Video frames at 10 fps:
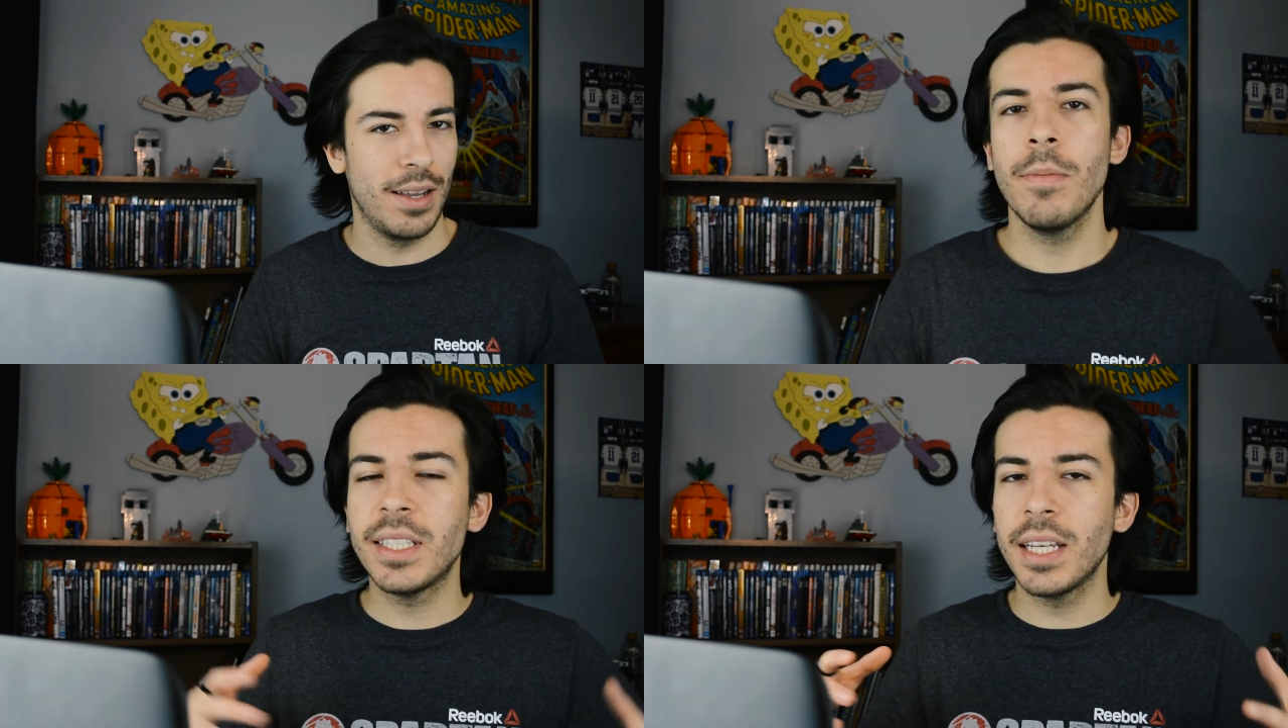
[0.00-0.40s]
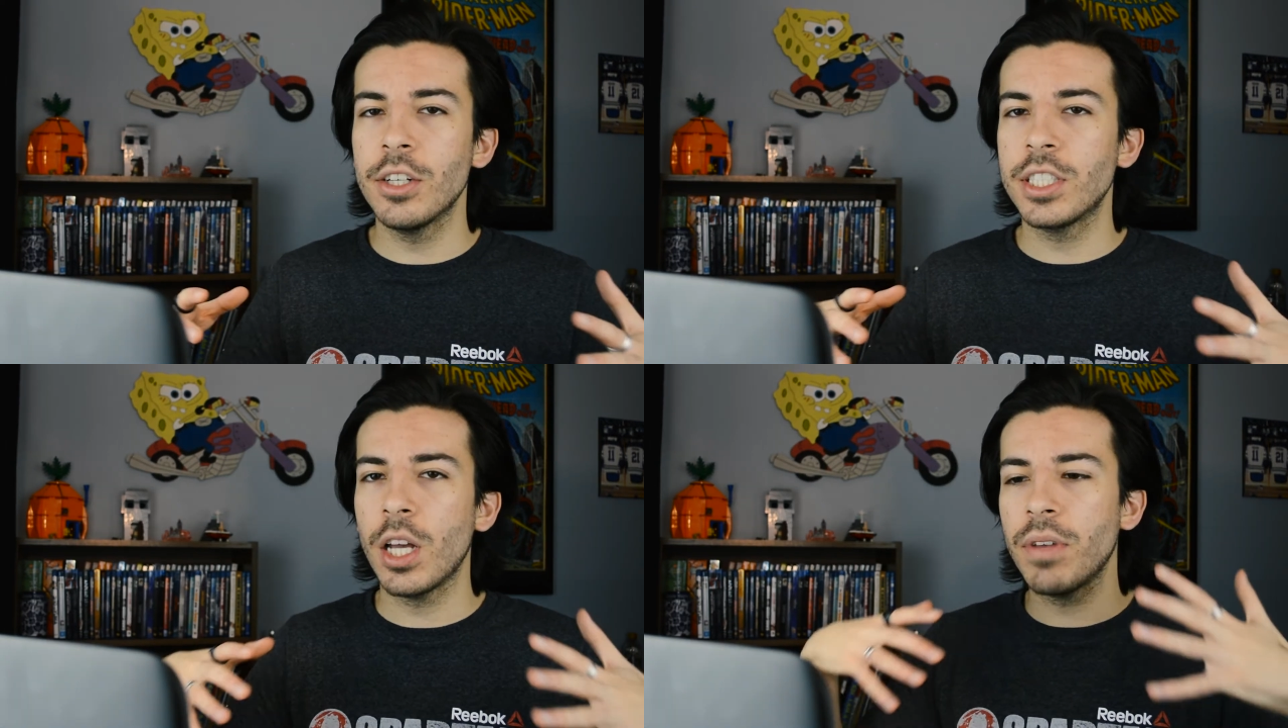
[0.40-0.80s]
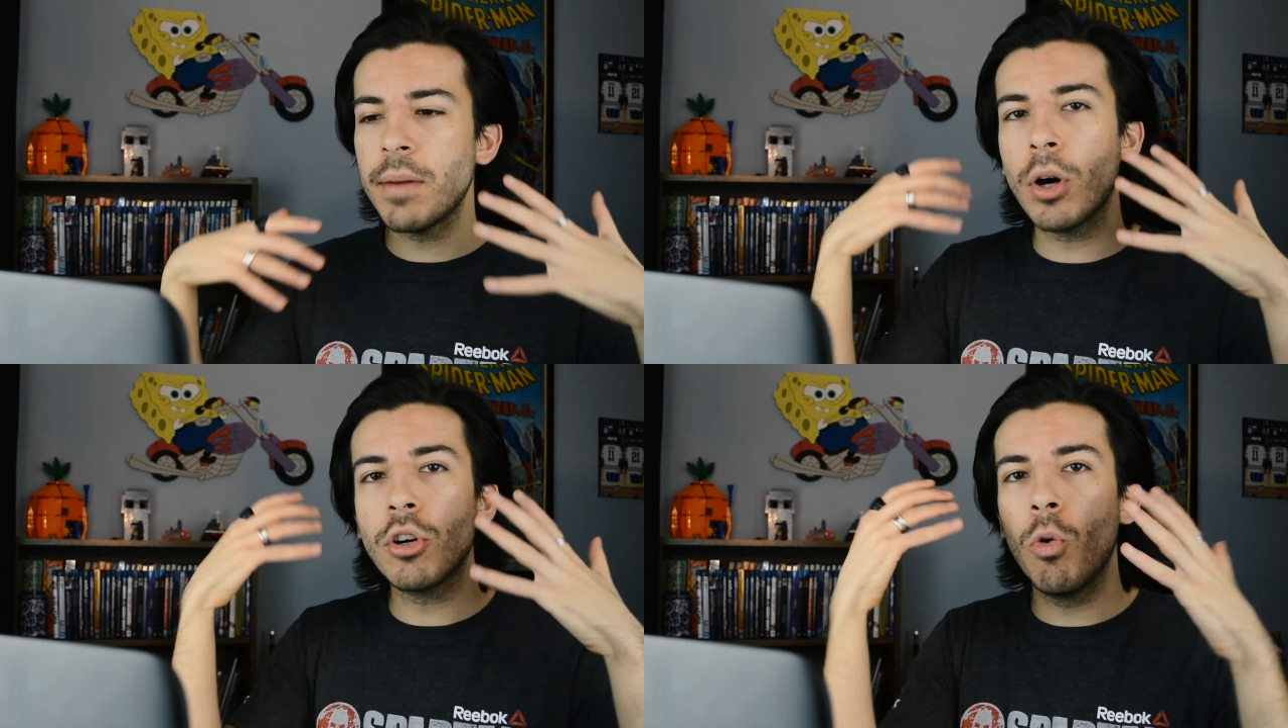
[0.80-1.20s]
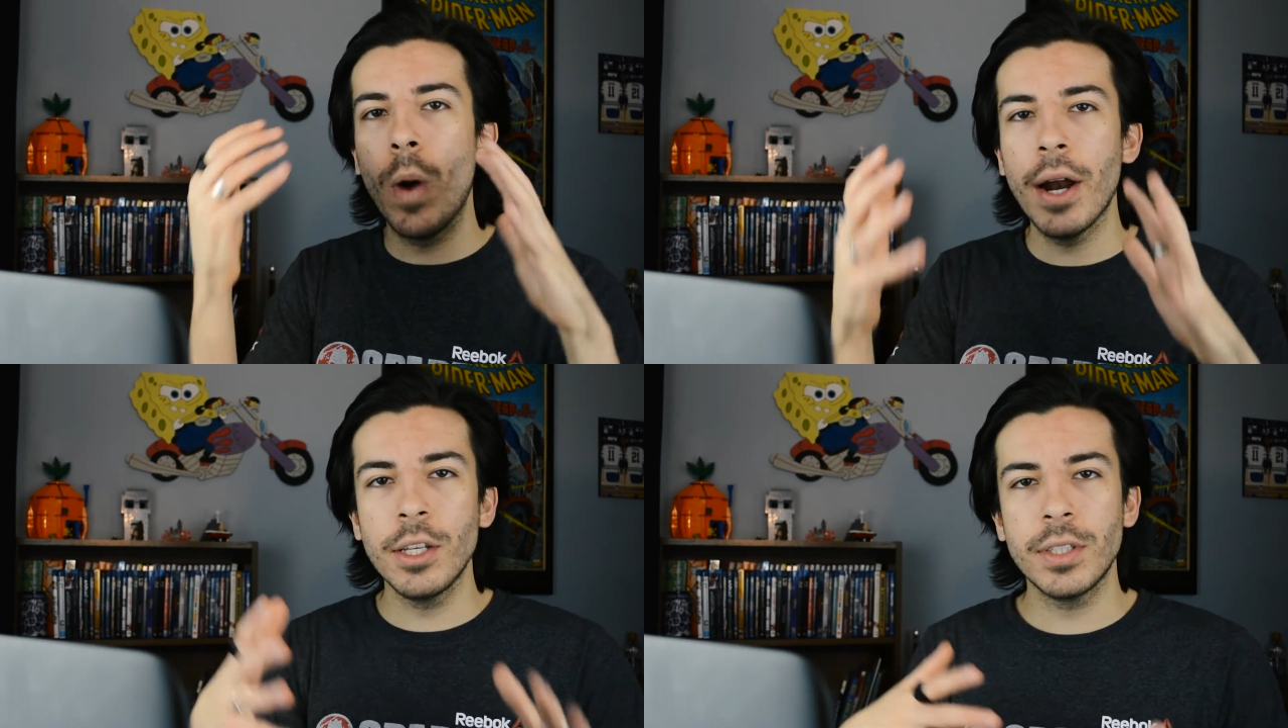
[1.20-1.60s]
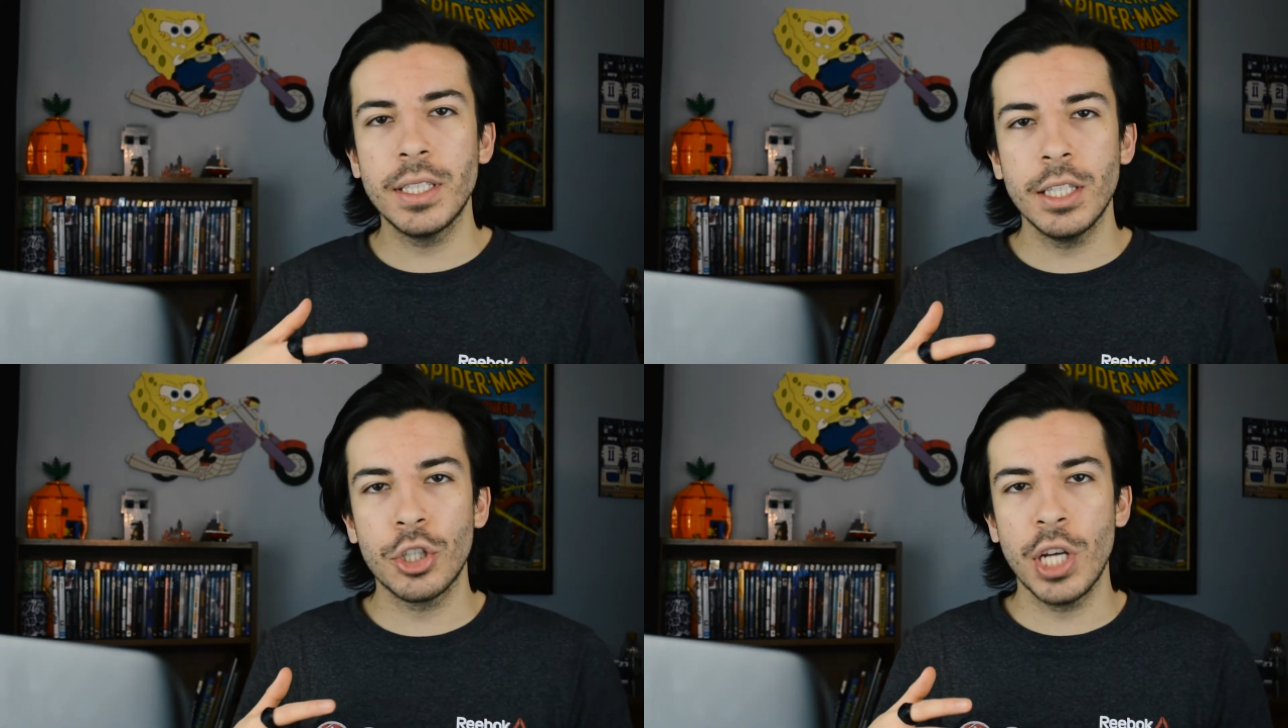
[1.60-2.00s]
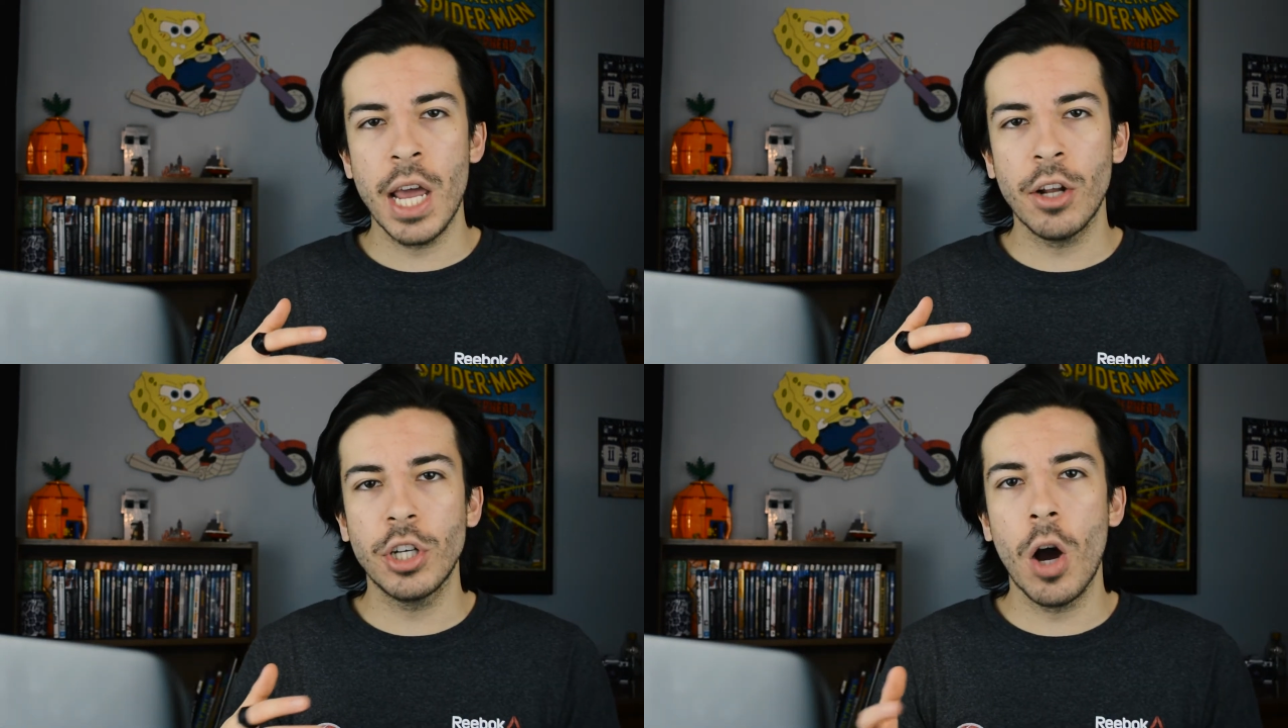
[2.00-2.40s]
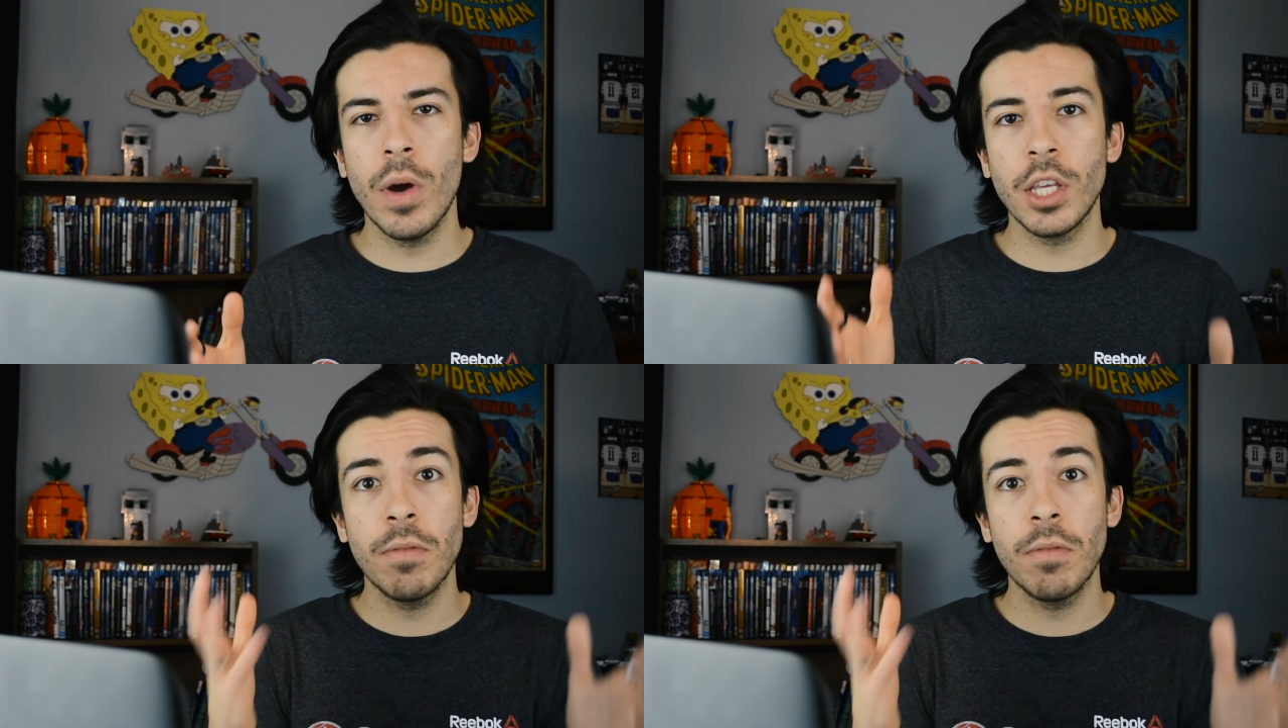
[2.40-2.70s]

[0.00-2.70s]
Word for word: And you may say to yourself, like, Marco, where do you see this channel going?